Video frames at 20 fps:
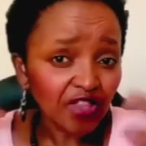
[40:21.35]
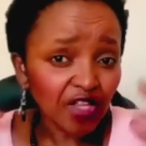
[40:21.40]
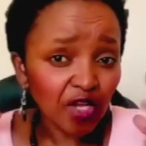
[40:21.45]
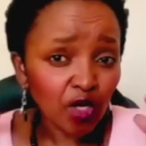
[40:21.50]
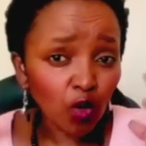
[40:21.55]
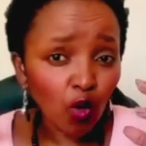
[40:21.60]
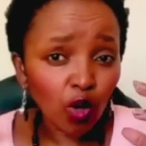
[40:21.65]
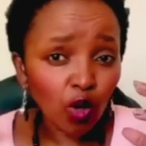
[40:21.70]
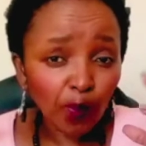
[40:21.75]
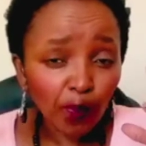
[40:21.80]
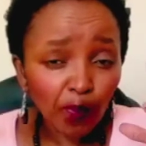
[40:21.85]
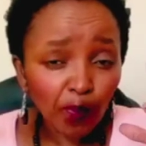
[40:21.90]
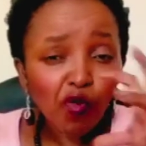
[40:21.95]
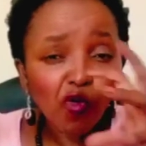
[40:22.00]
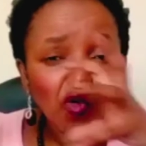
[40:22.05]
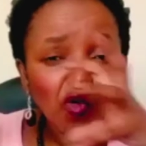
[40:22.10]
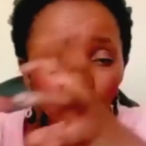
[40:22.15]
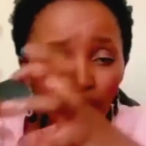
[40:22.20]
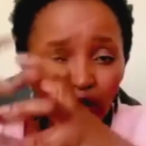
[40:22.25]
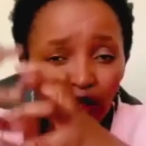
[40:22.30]
they all
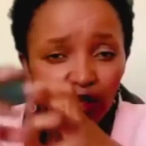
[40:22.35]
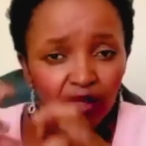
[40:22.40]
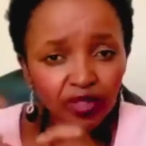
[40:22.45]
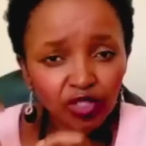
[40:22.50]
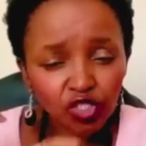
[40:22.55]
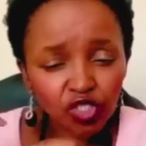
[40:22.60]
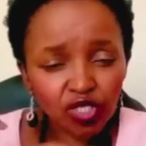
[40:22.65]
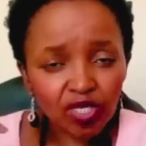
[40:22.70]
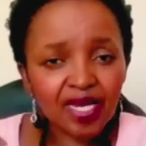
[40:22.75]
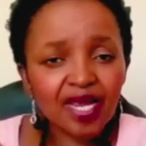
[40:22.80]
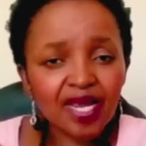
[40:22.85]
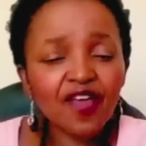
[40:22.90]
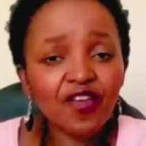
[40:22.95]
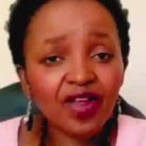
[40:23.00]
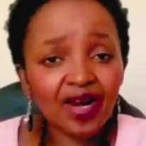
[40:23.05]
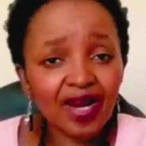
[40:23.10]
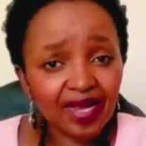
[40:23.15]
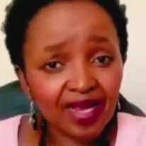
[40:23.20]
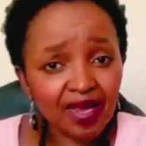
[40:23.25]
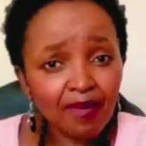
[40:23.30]
pull together
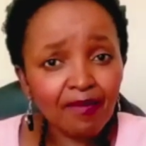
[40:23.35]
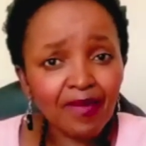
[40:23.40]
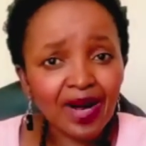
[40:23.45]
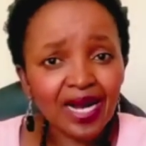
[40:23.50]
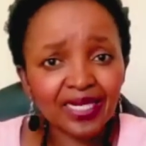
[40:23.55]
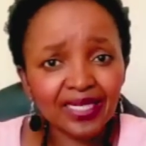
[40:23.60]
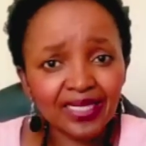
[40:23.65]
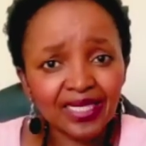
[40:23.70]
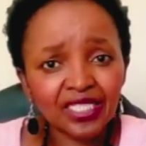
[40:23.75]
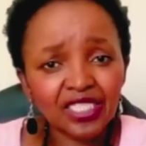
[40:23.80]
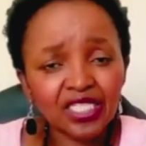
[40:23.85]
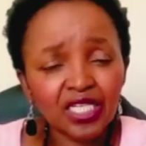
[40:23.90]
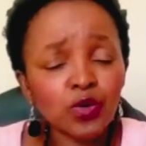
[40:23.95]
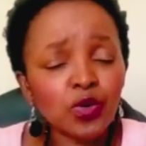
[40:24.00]
like a magnet.